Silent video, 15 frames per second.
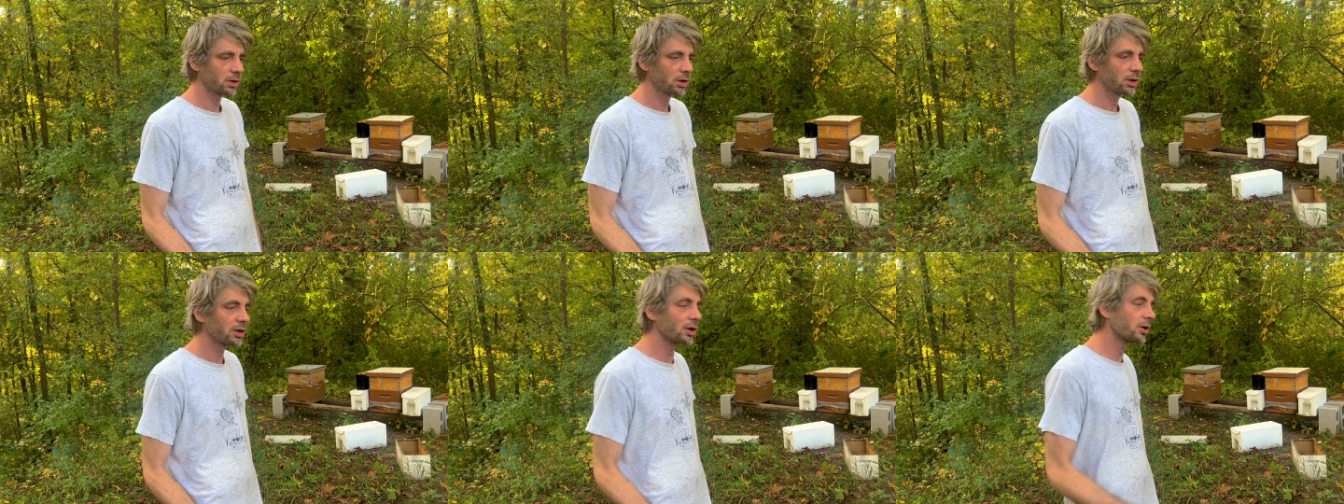
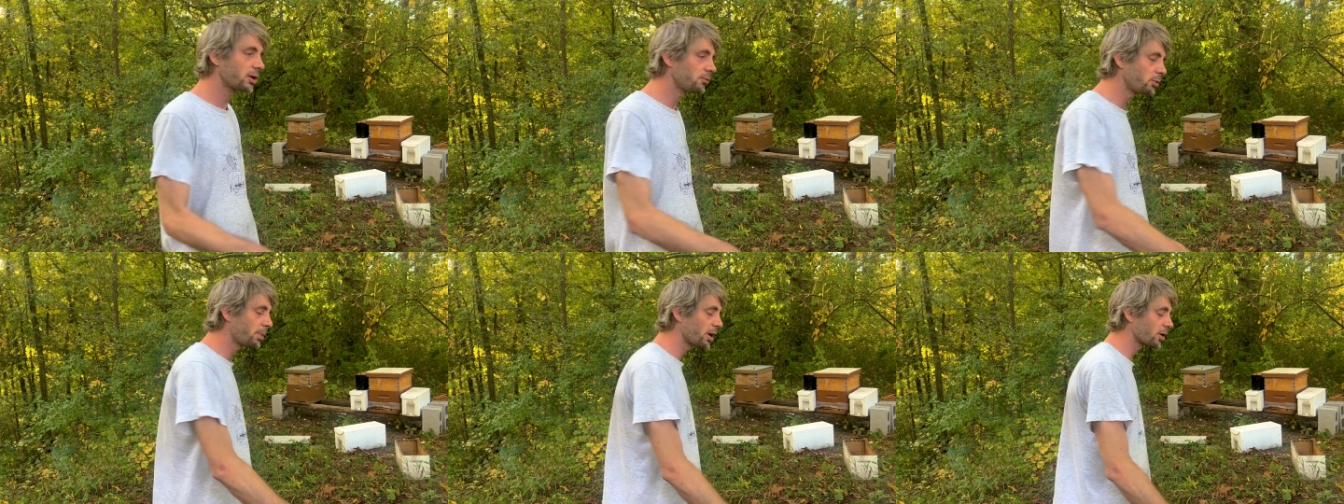they'll
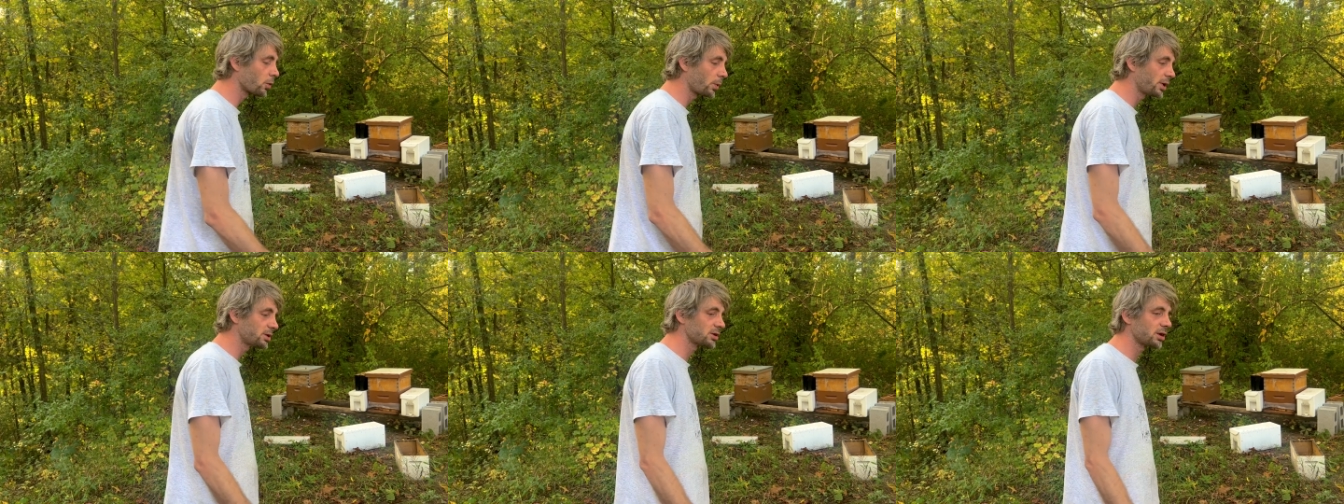give you better
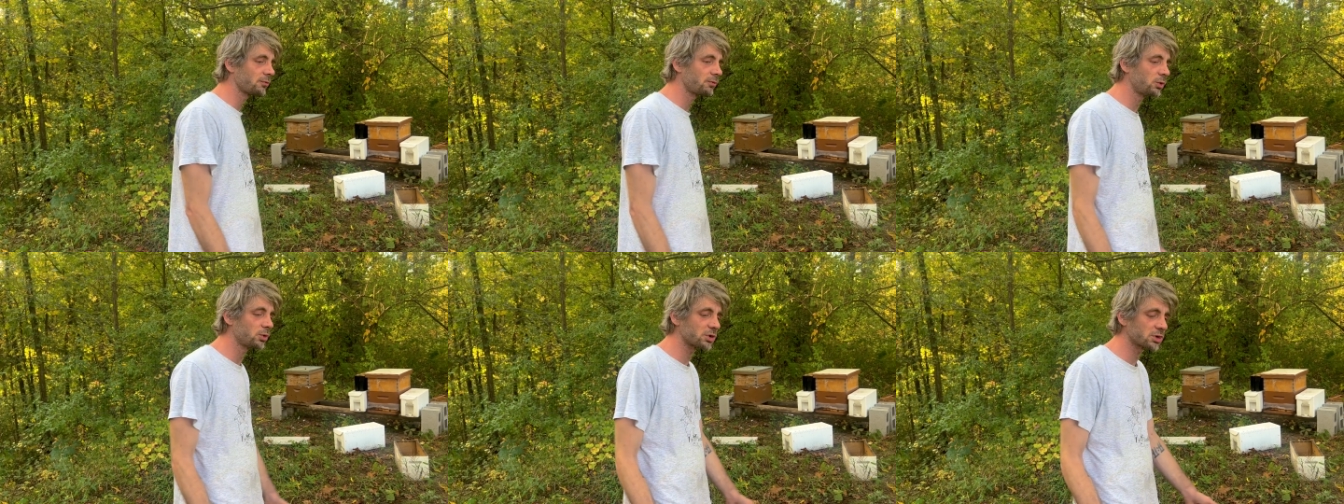queens than
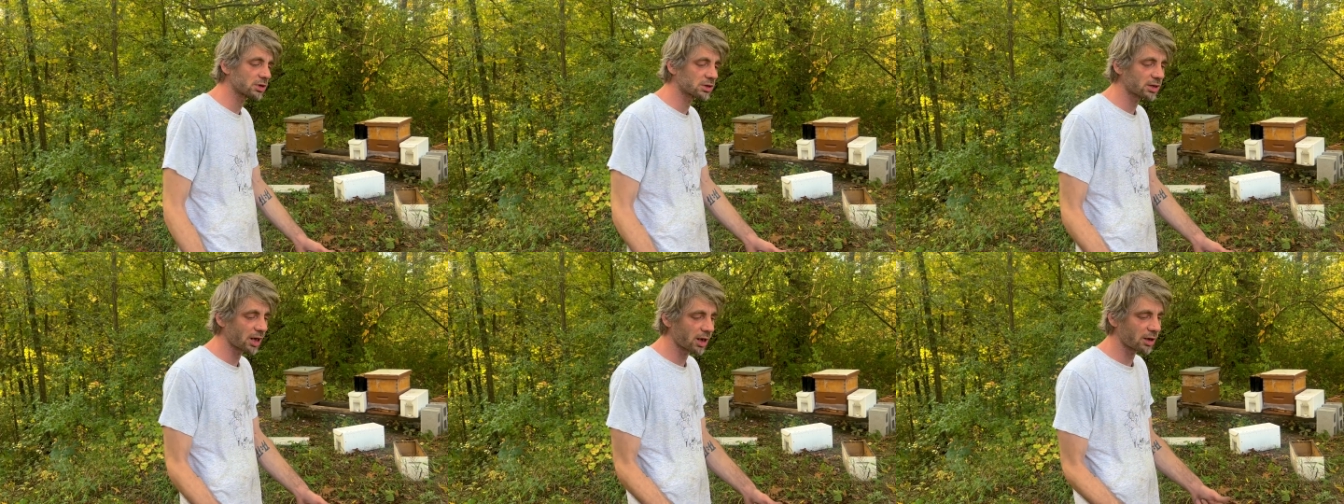if you just
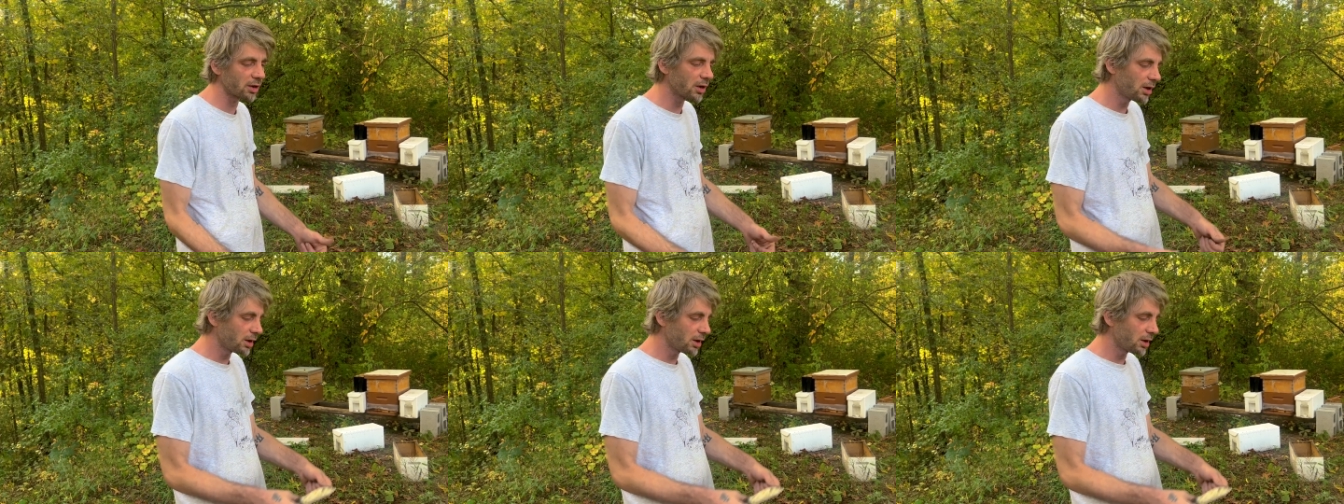decide,